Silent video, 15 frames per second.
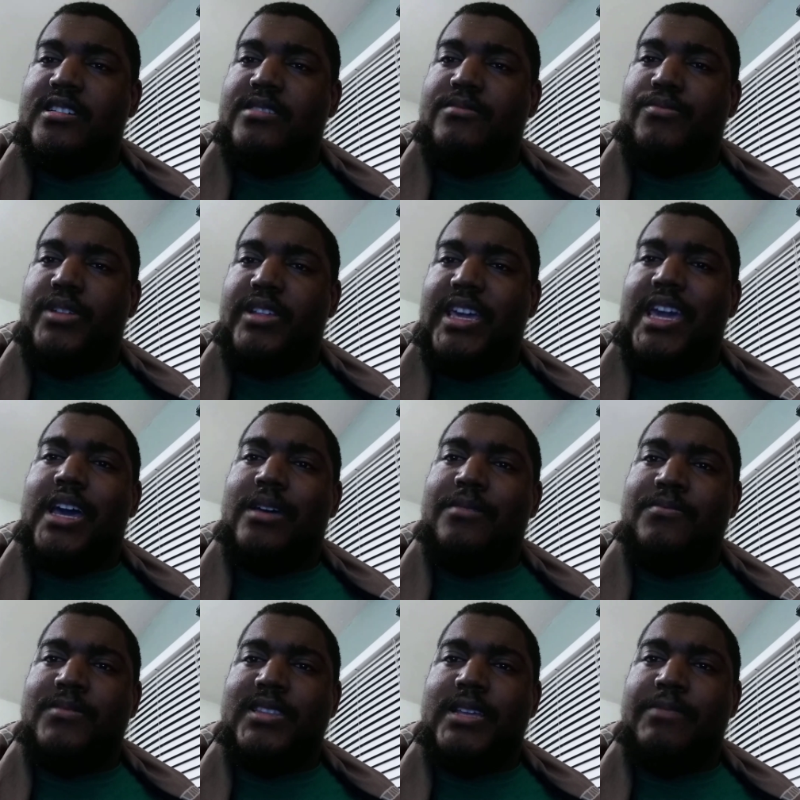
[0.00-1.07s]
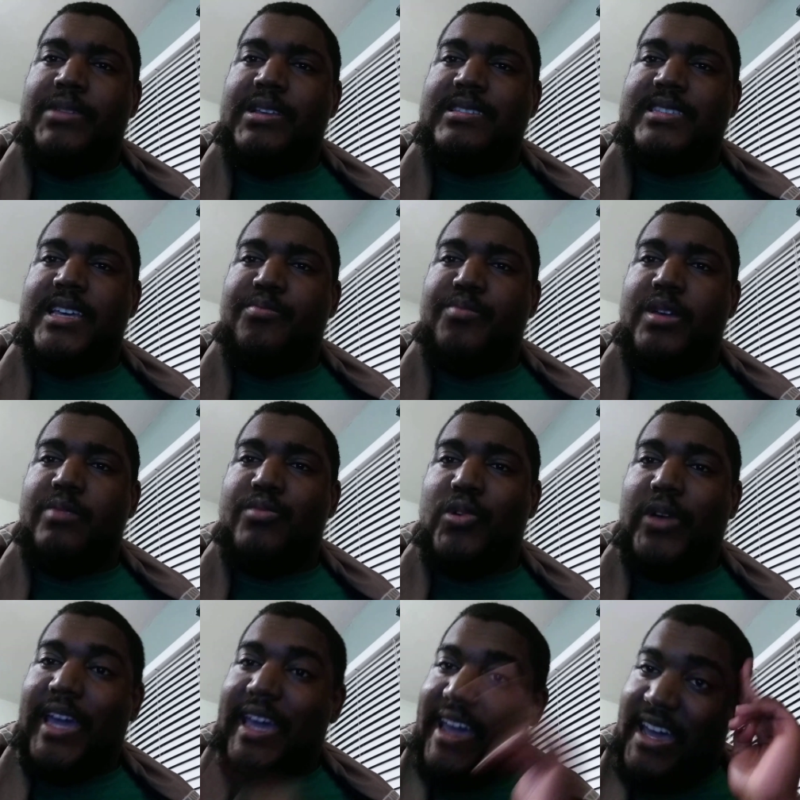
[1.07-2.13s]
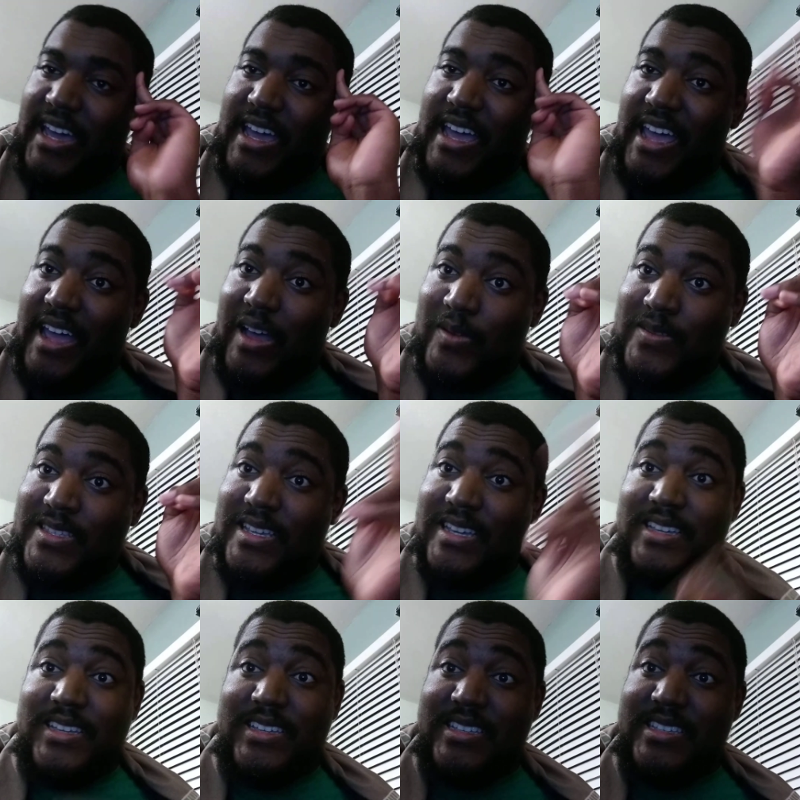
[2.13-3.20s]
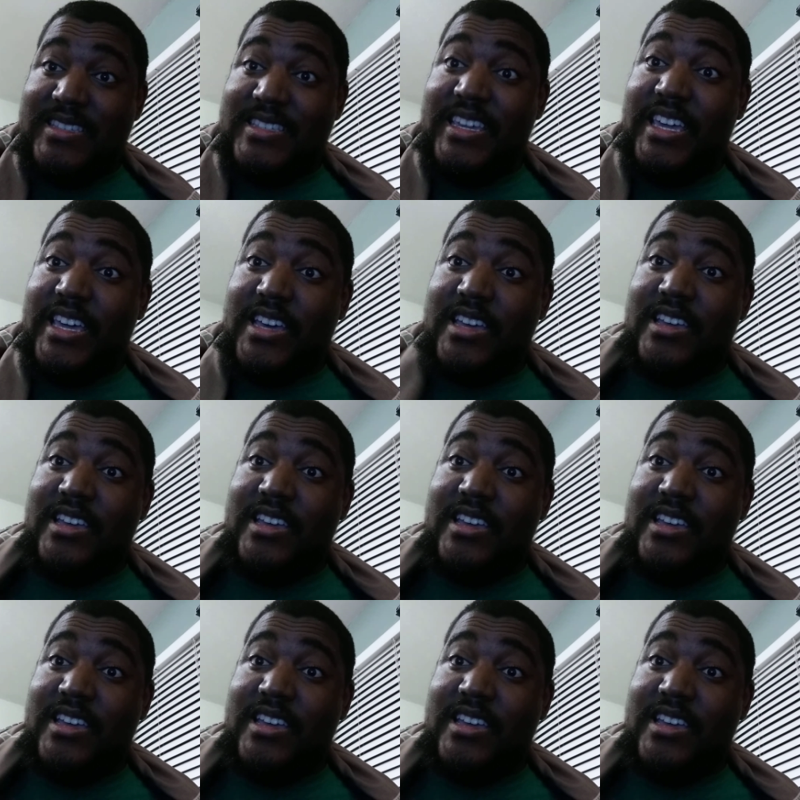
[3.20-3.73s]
But yeah, that being said, Big Boy out. See ya.